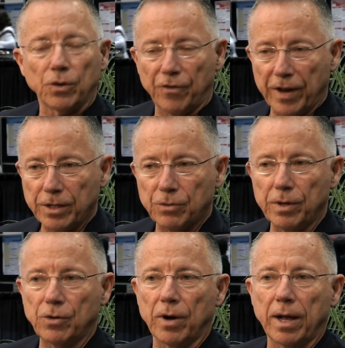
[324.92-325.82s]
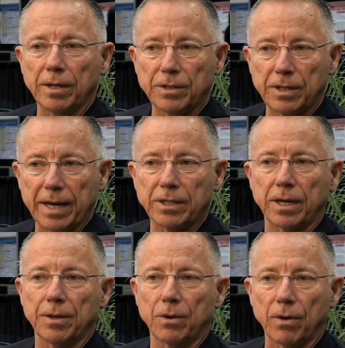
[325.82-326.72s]
So a phase three trial is
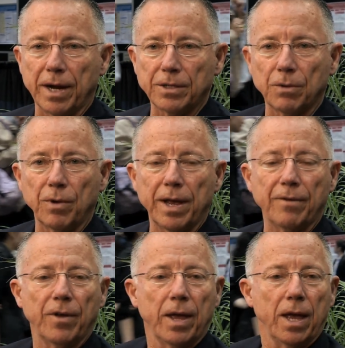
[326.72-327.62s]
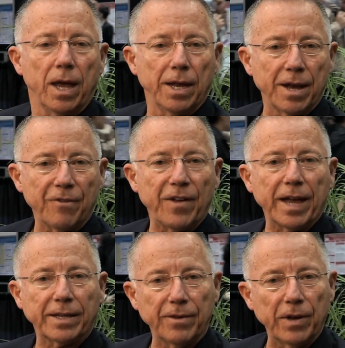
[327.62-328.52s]
next on the horizon. We have enough
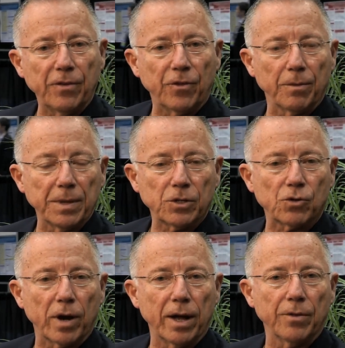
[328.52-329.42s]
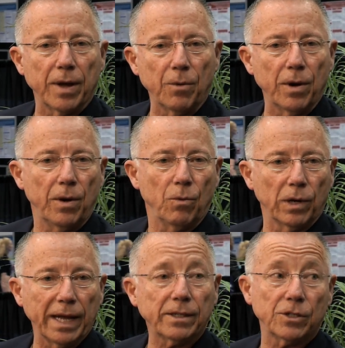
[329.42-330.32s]
activity from this trial that we
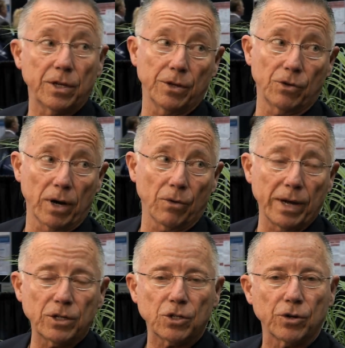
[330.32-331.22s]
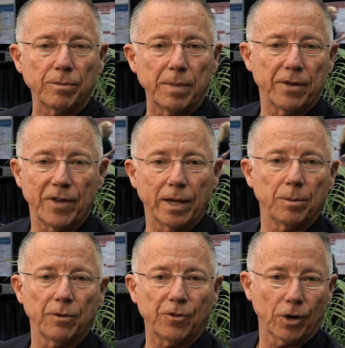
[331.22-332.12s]
would like to see the drug registered and be
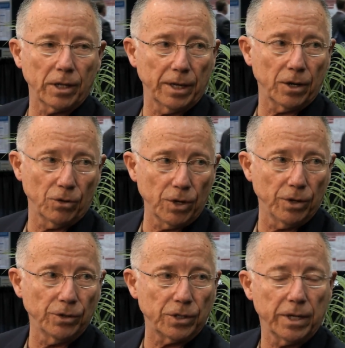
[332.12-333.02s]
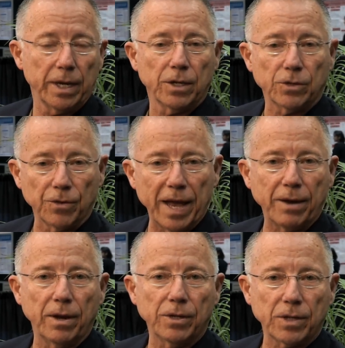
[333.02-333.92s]
available for clinical use. So
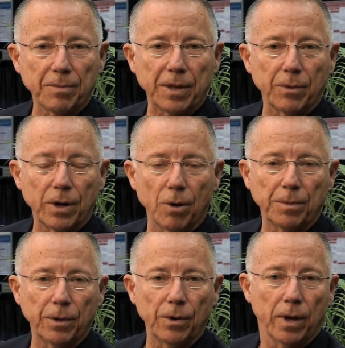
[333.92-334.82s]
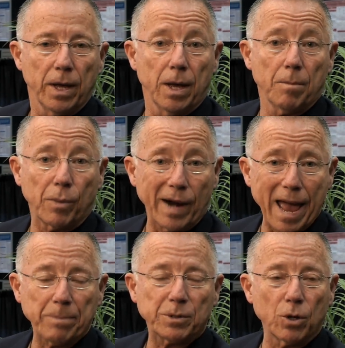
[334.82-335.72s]
that is something we hope to
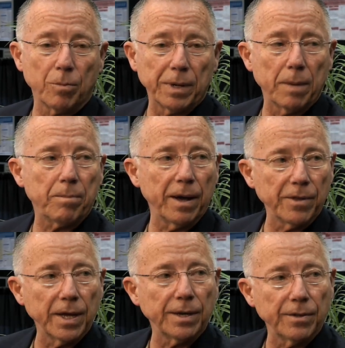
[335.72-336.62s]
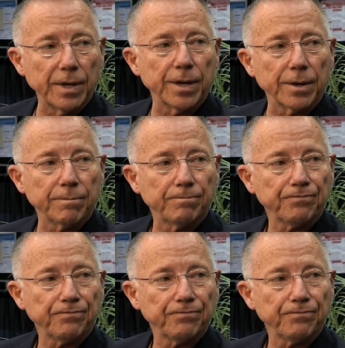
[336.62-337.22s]
perhaps open up by the end of the year.